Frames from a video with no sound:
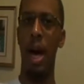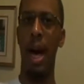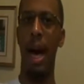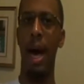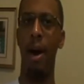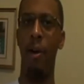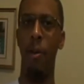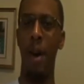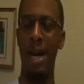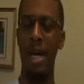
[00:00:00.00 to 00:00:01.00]
how
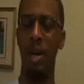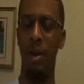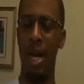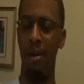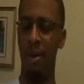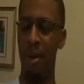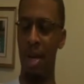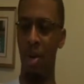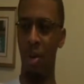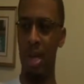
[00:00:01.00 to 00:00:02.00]
Magneto came to be
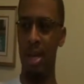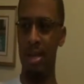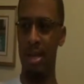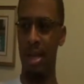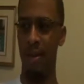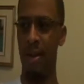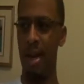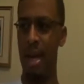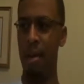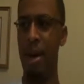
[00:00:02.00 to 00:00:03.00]
who he is and
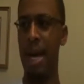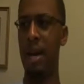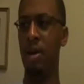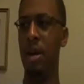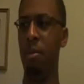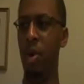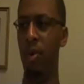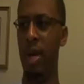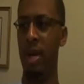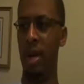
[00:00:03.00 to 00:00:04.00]
stuff. And Magneto in the
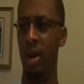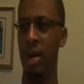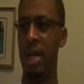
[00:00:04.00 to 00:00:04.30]
movie, he's